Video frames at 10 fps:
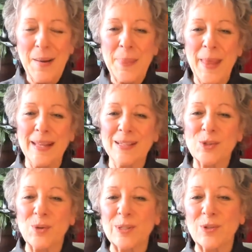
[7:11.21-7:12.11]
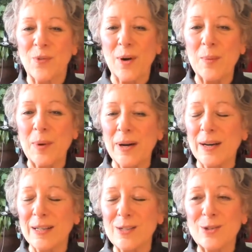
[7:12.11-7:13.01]
and this was from
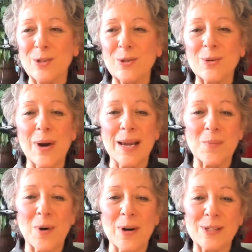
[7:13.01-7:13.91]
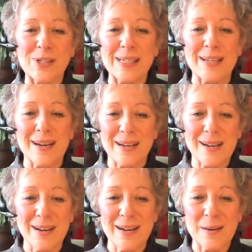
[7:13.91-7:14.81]
uh,
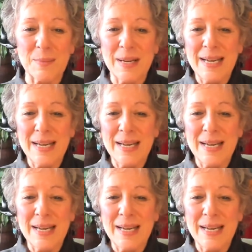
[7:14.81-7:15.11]
DoNYC.com,